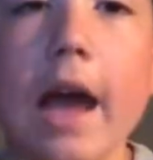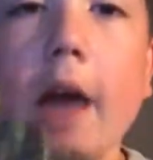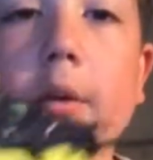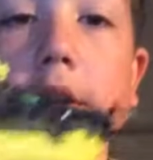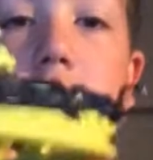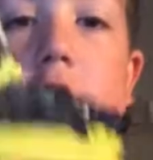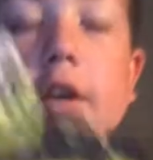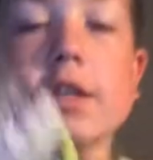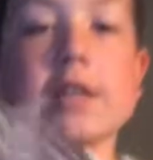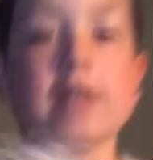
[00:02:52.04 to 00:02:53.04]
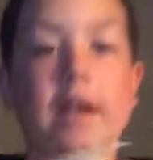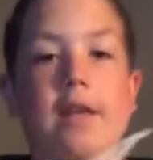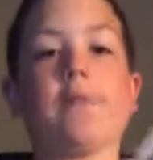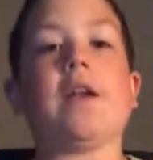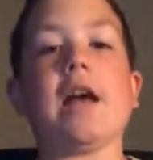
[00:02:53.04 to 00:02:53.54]
how I string a
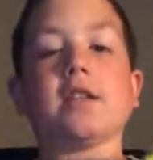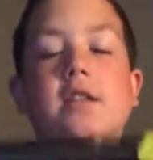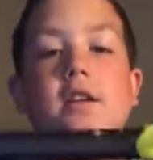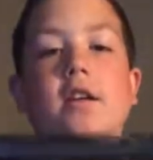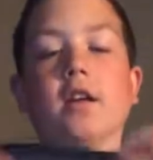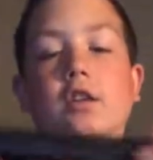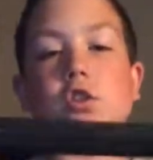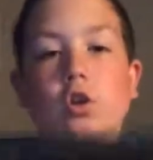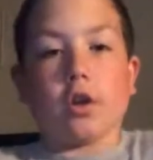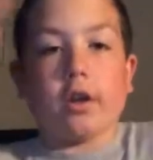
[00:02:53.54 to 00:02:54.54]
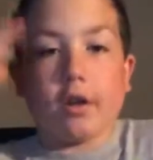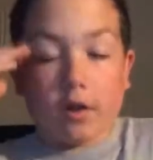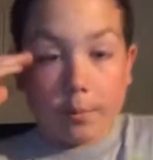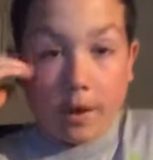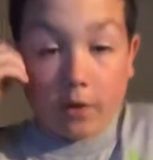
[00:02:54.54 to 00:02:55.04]
stick if it has a certain
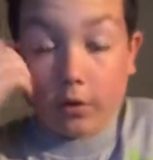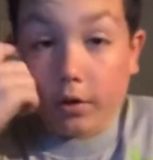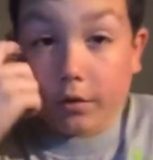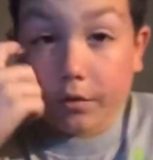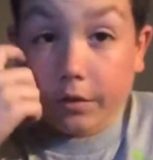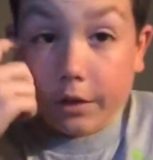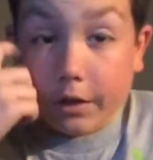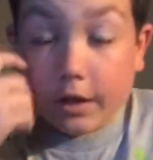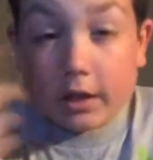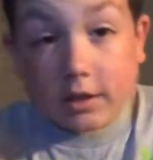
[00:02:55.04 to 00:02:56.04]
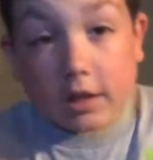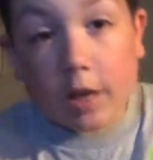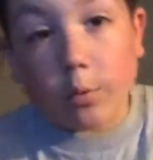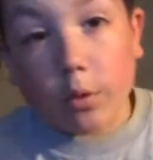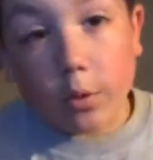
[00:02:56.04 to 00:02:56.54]
amount of
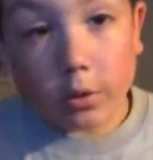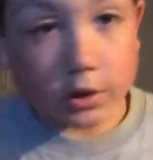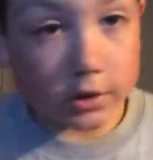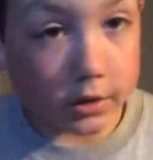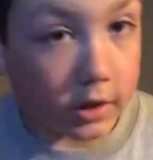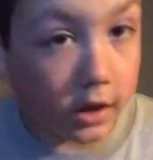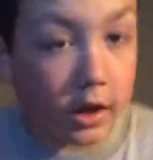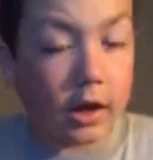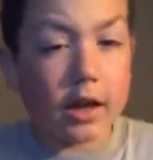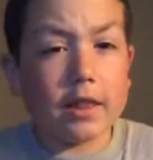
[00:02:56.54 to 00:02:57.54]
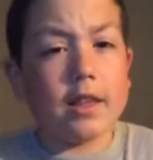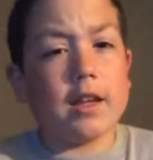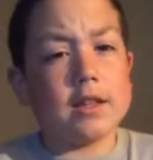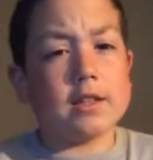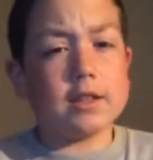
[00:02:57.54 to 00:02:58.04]
sidewall holes. I
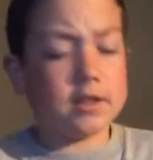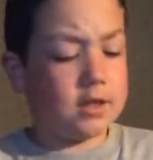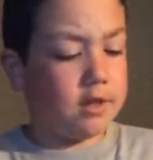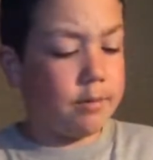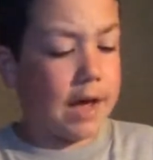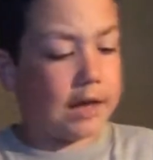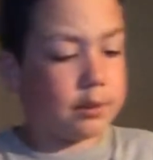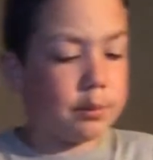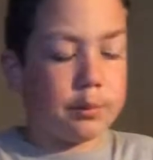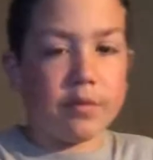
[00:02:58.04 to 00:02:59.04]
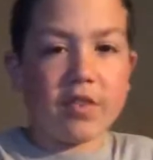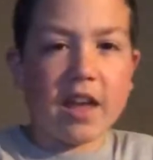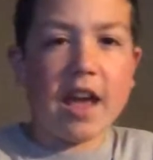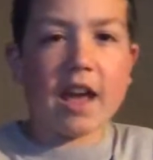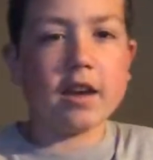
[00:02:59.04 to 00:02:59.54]
think it's the maximum
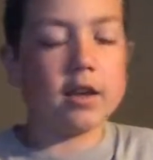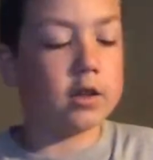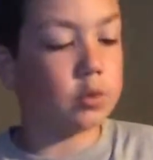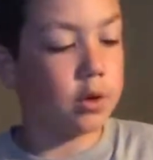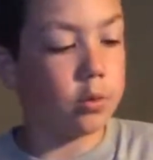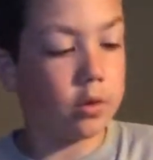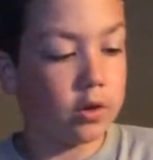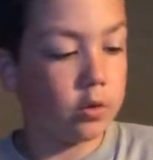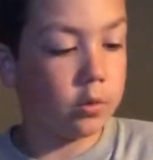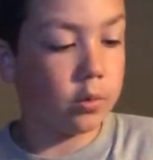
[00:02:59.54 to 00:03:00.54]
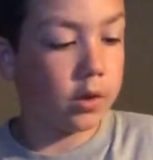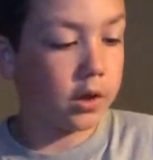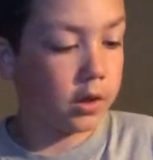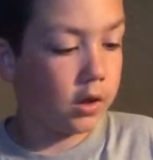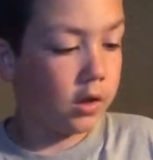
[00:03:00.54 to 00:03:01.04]
10 is what you can do it
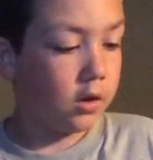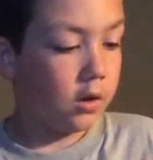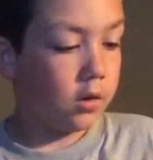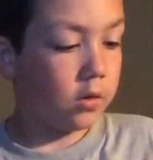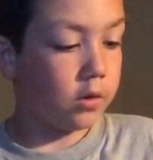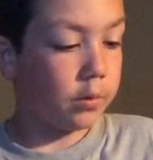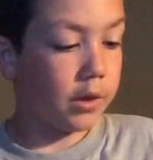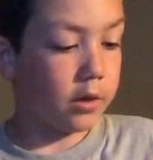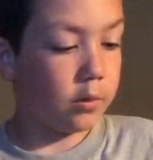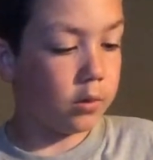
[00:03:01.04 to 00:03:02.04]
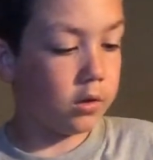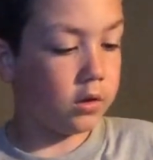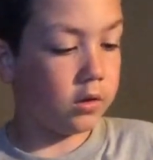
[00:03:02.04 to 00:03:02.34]
with. Count 1,